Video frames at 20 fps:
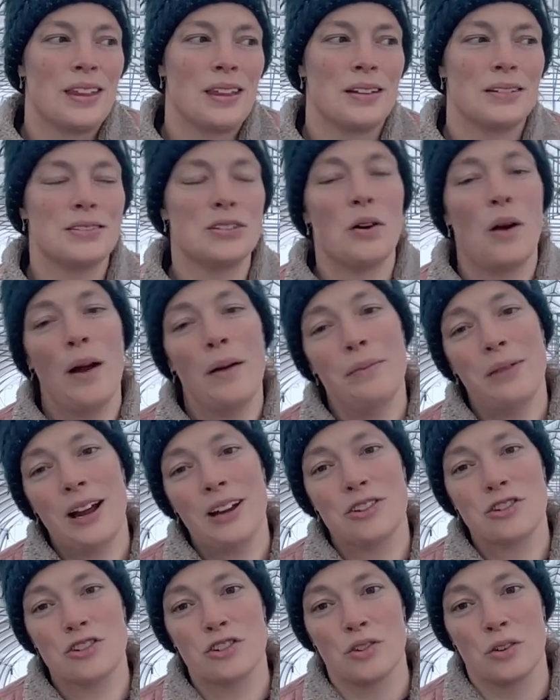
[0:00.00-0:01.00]
So I'm
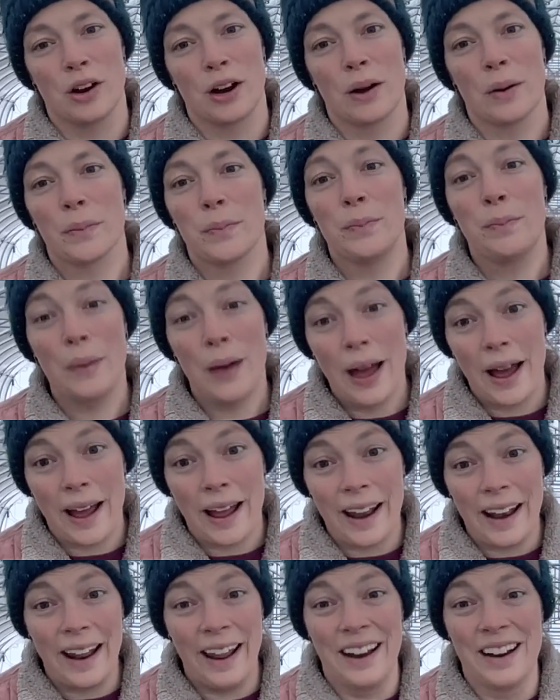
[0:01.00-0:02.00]
not sure,
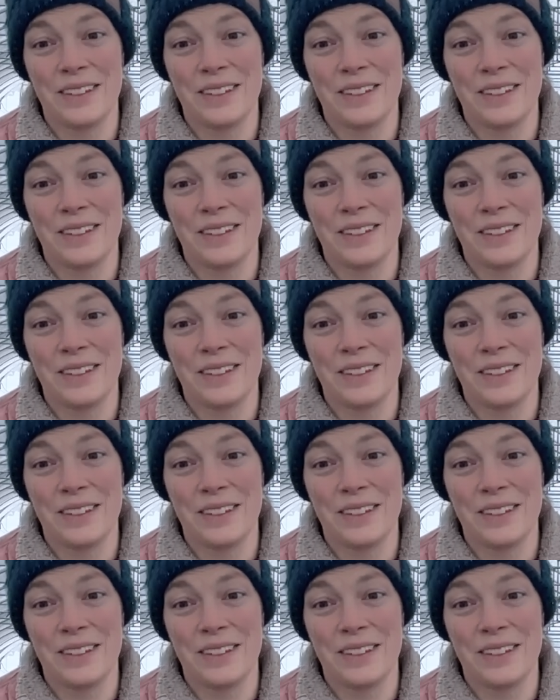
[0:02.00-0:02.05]
but